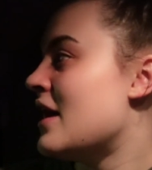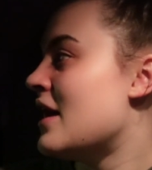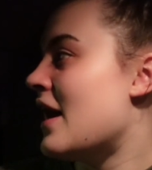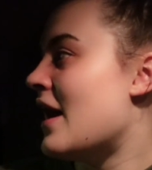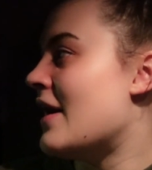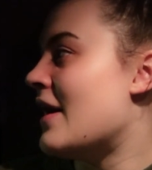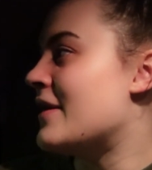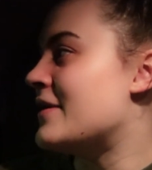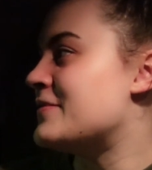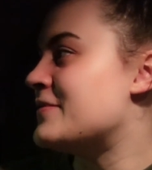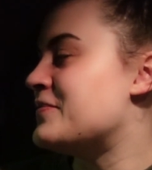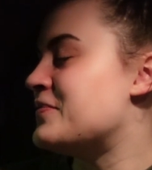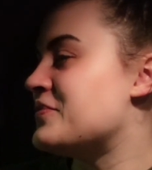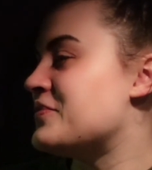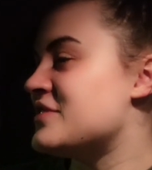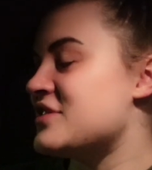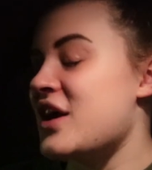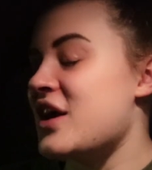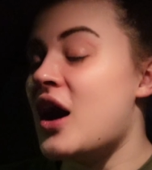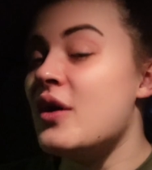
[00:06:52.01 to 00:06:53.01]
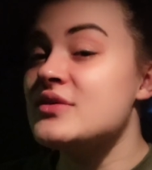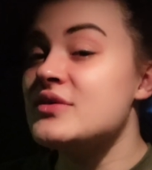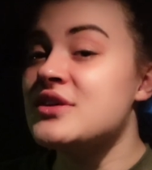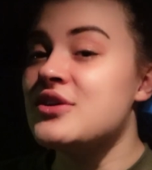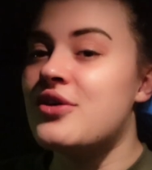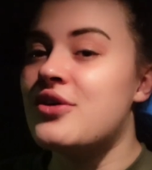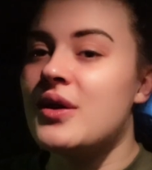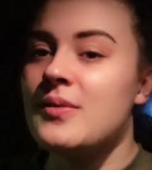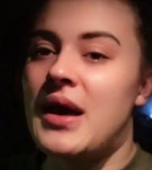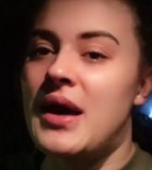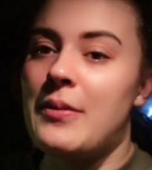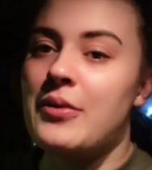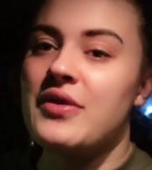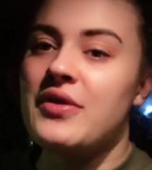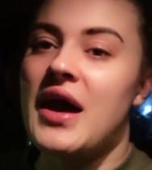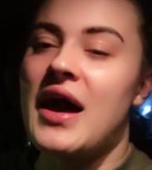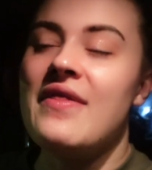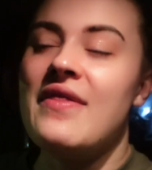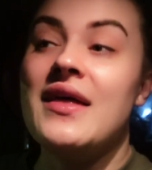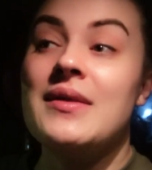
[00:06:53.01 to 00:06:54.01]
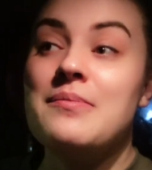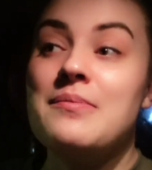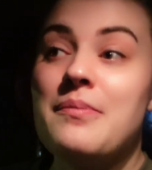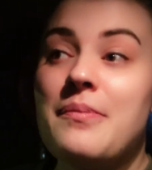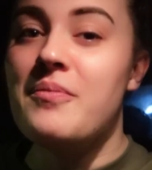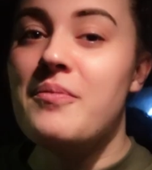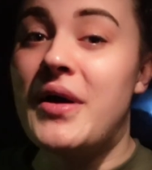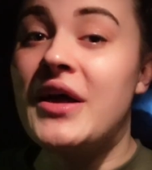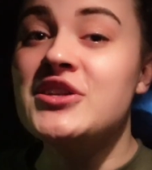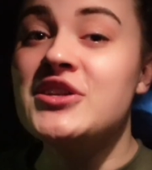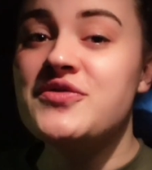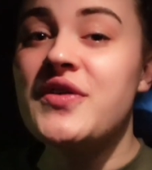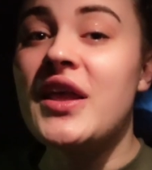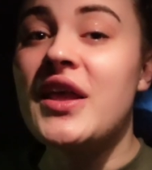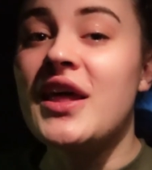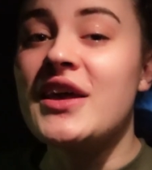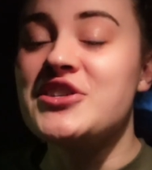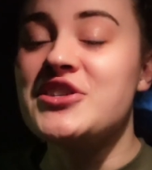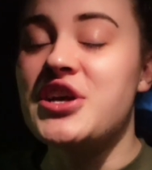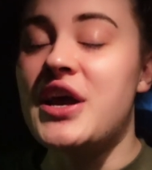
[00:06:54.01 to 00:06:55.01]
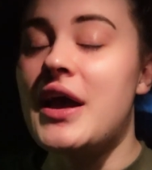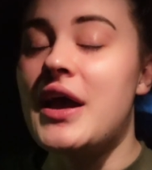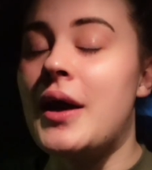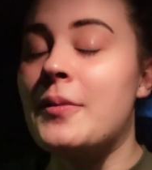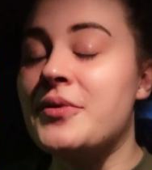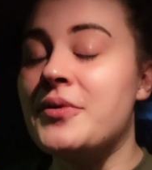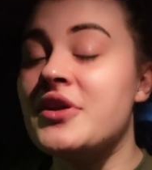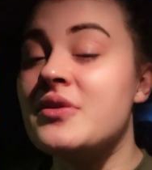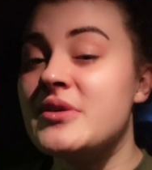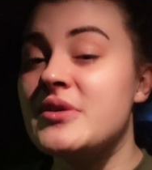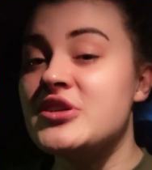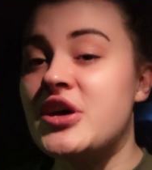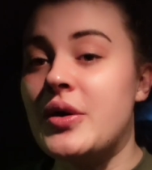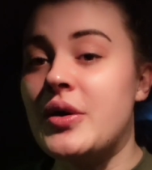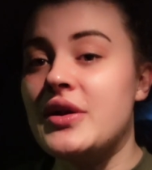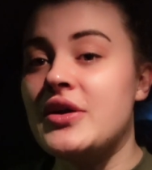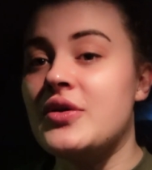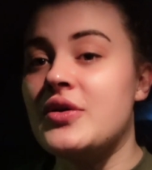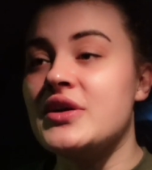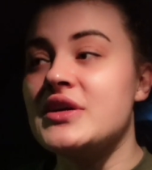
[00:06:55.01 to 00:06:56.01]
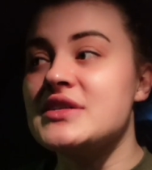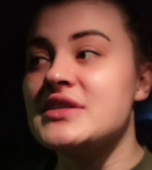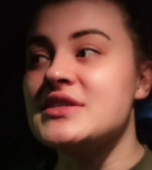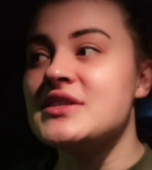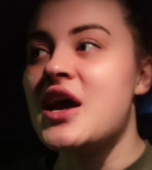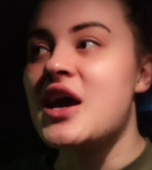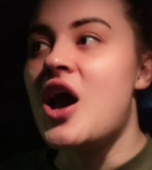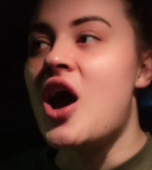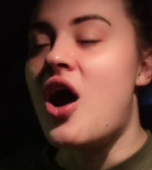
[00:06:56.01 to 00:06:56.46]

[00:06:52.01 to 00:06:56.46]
So yeah, I was incredibly happy with that. And then bench felt like shit. I'm going to be totally honest.